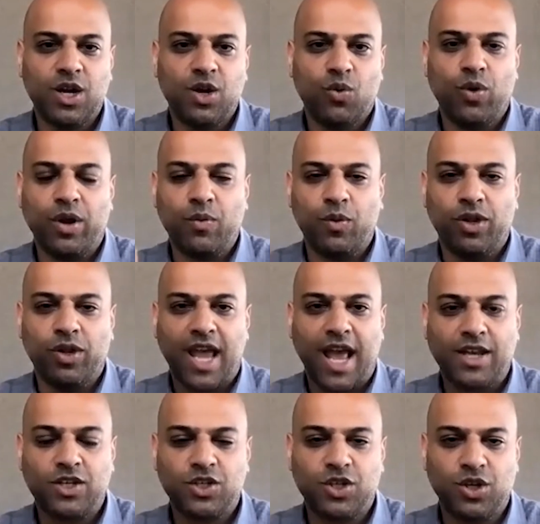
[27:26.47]
we will
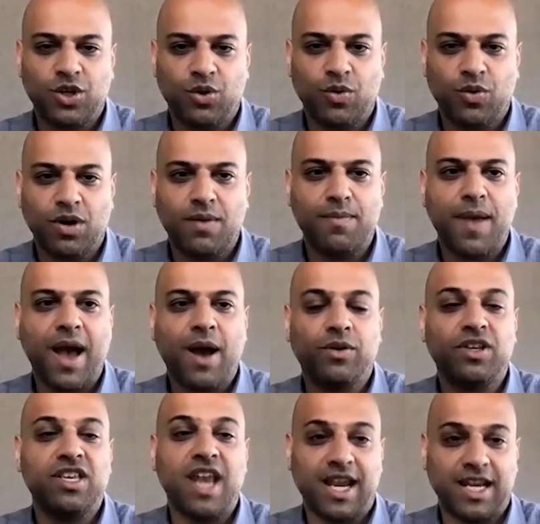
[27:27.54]
get to
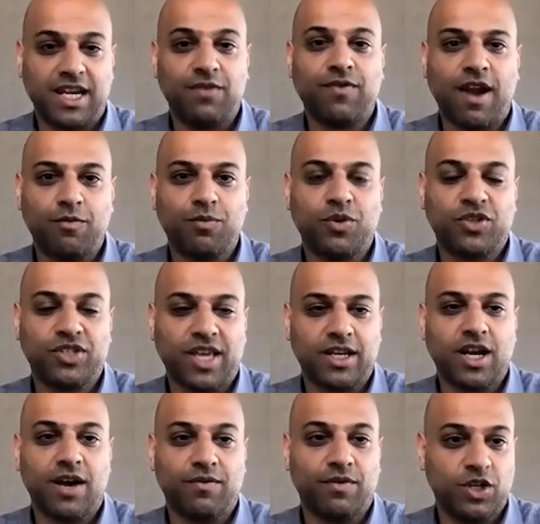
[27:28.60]
about 95%
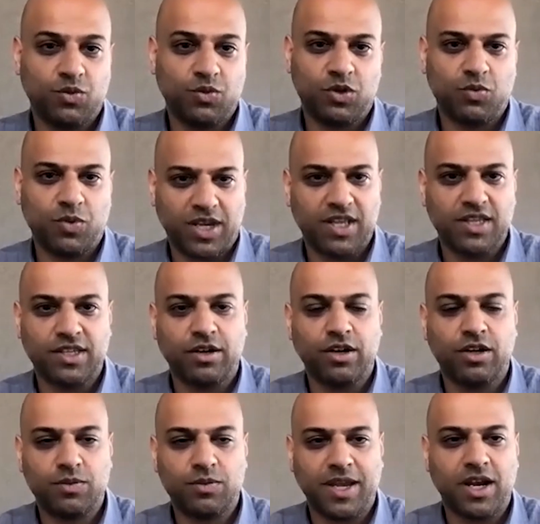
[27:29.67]
coverage, which we consider
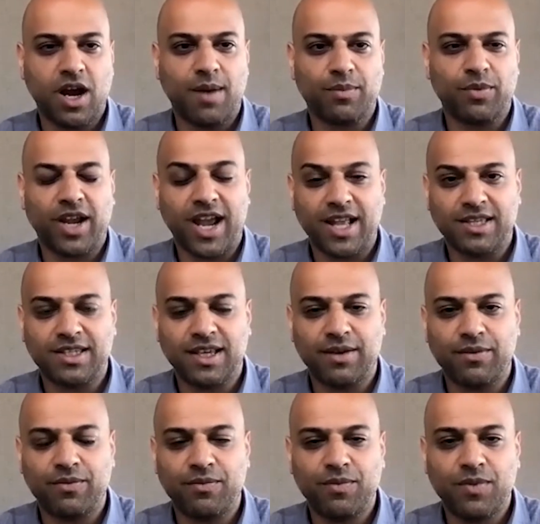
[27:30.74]
to be
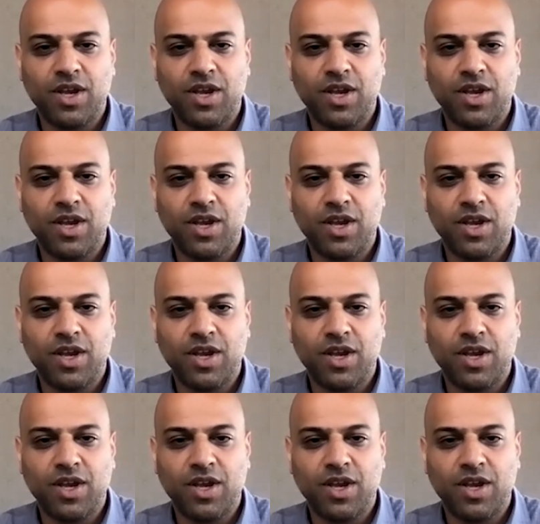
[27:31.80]
comprehensive.